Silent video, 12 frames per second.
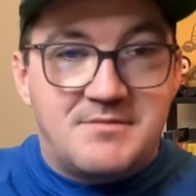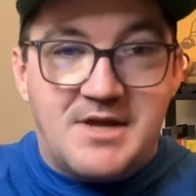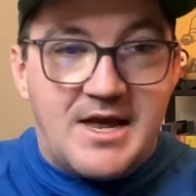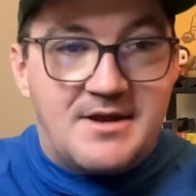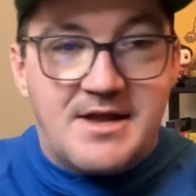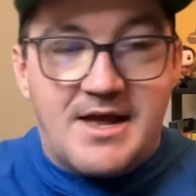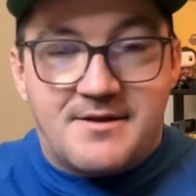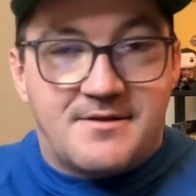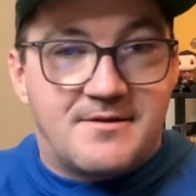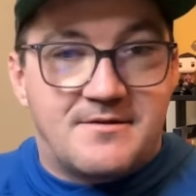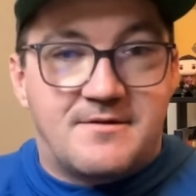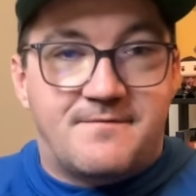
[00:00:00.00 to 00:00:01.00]
And yet
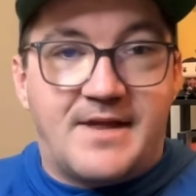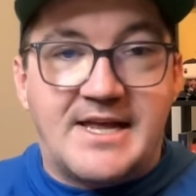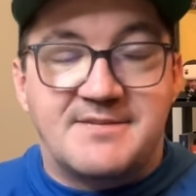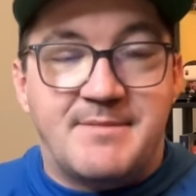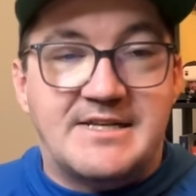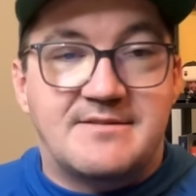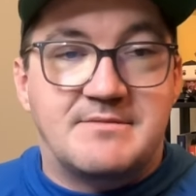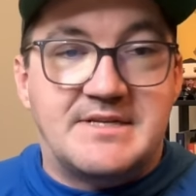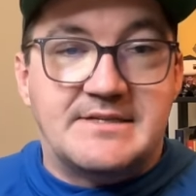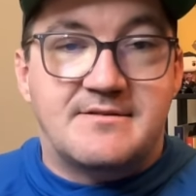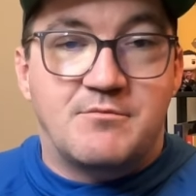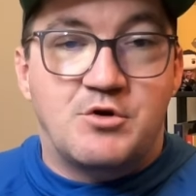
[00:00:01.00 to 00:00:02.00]
the Flames made some
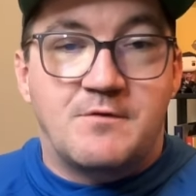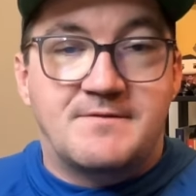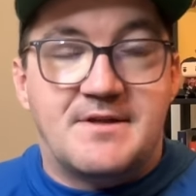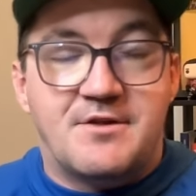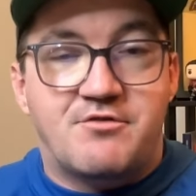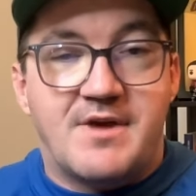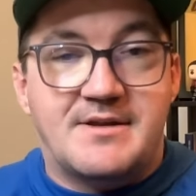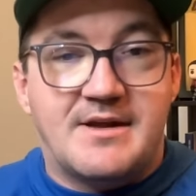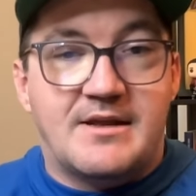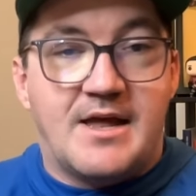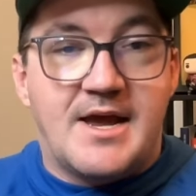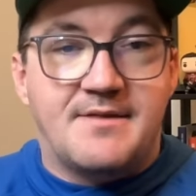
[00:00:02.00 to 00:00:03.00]
decent moves at the trade
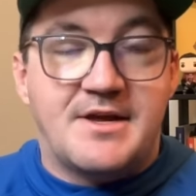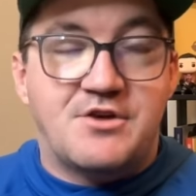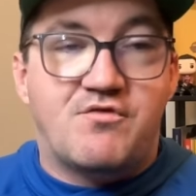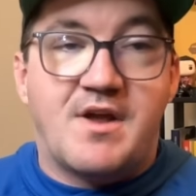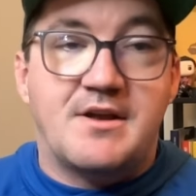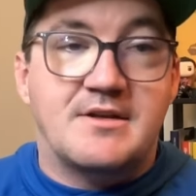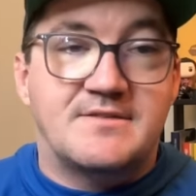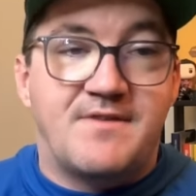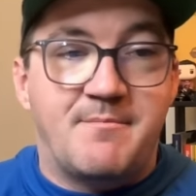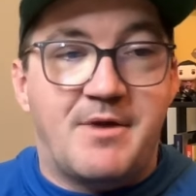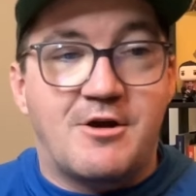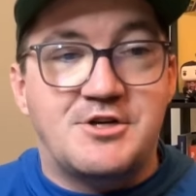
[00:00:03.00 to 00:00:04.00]
deadline. They traded
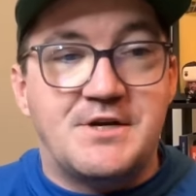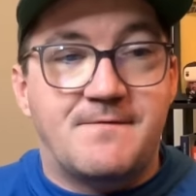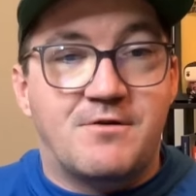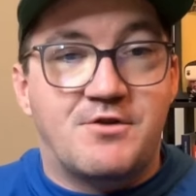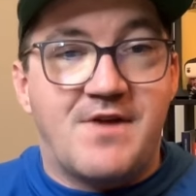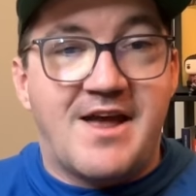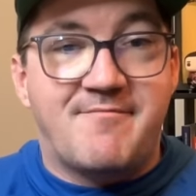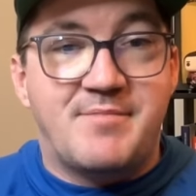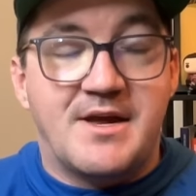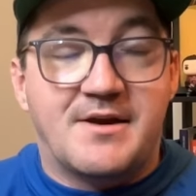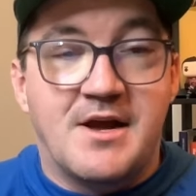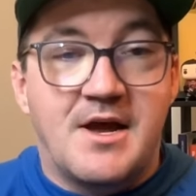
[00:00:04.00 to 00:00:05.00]
Sven Baertschi for a draft
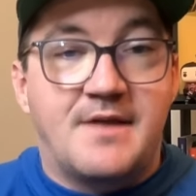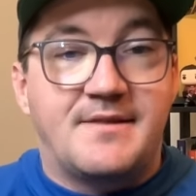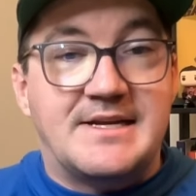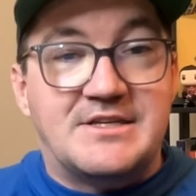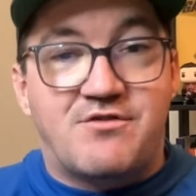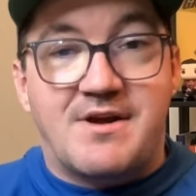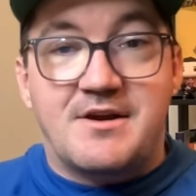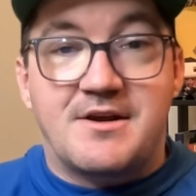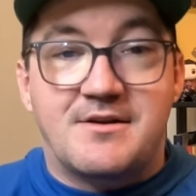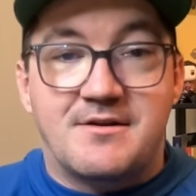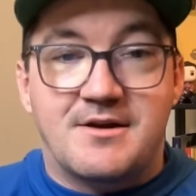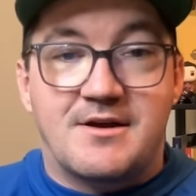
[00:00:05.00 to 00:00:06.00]
pick. They
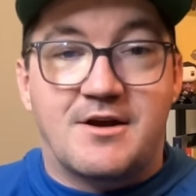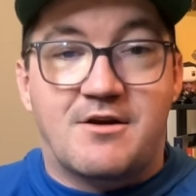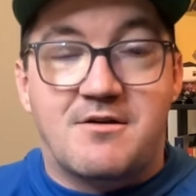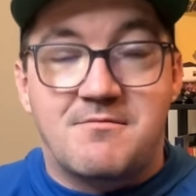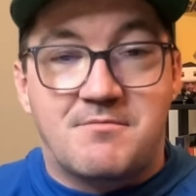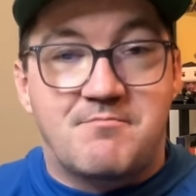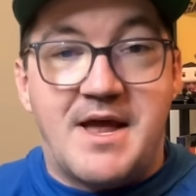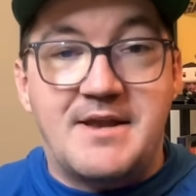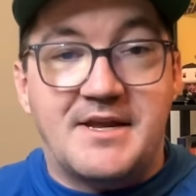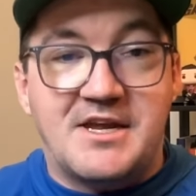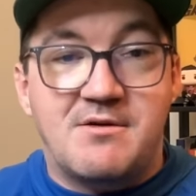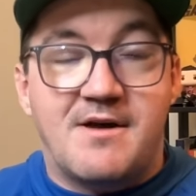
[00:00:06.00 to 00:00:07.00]
traded
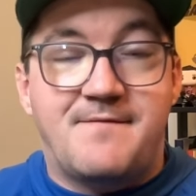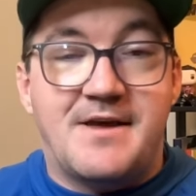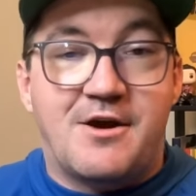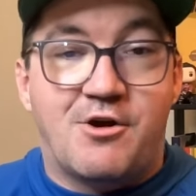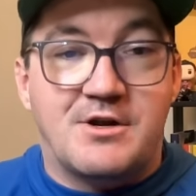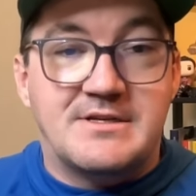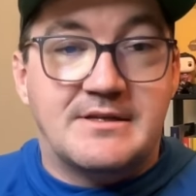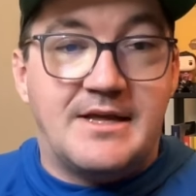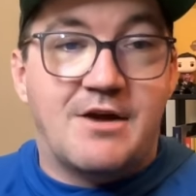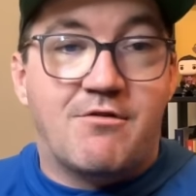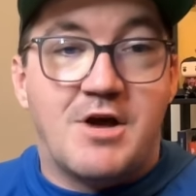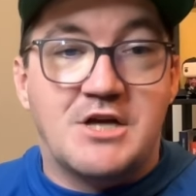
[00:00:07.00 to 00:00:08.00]
pending UFA Curtis
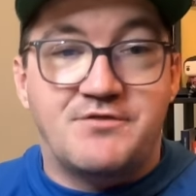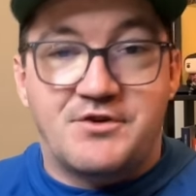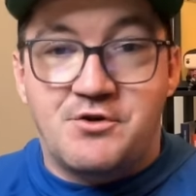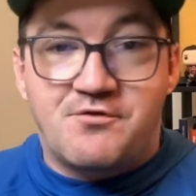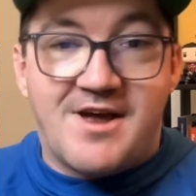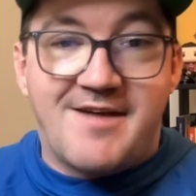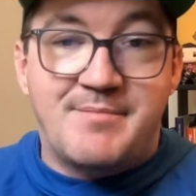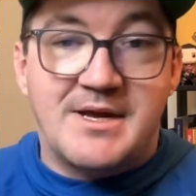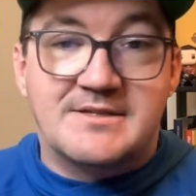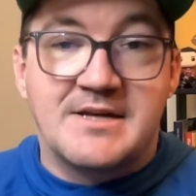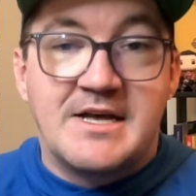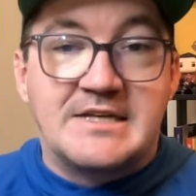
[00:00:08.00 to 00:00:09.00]
Glencross for 2 draft
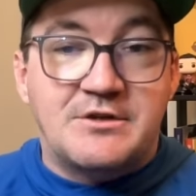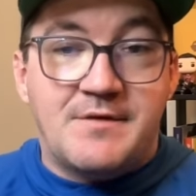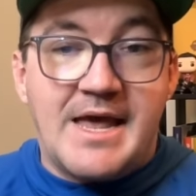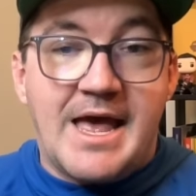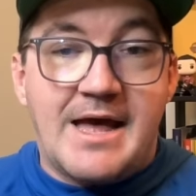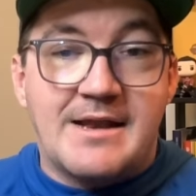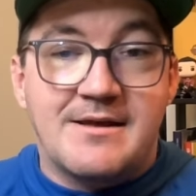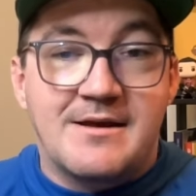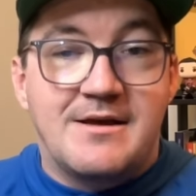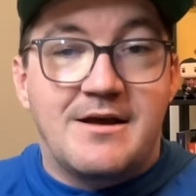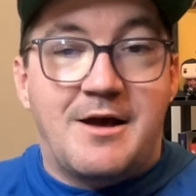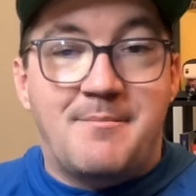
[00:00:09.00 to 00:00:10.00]
picks. So they had
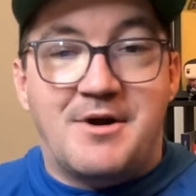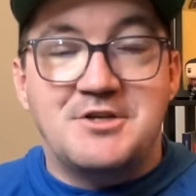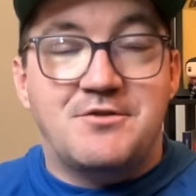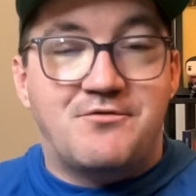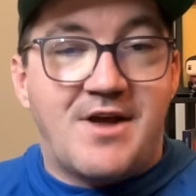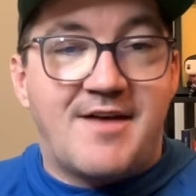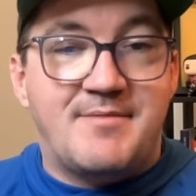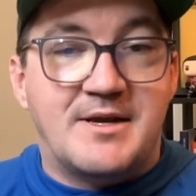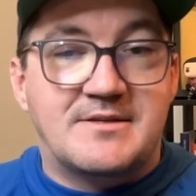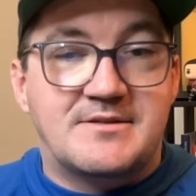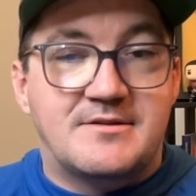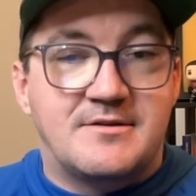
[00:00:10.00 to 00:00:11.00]
a bunch of draft
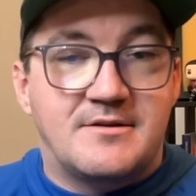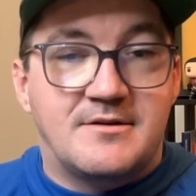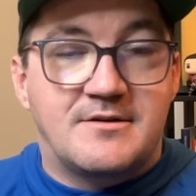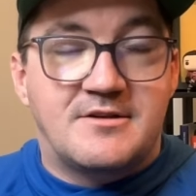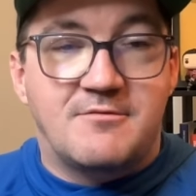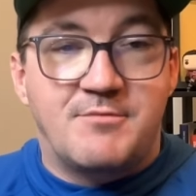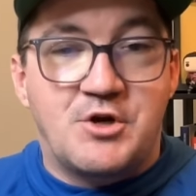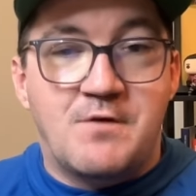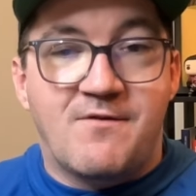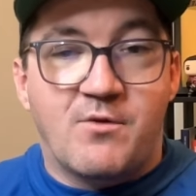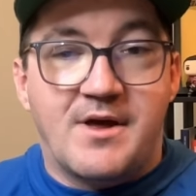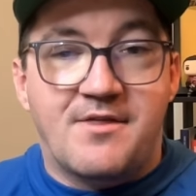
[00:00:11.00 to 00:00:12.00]
picks to
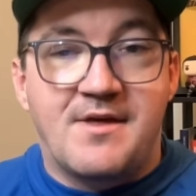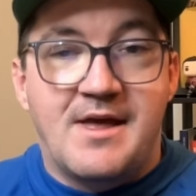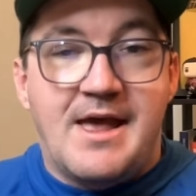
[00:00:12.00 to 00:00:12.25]
maneuver with.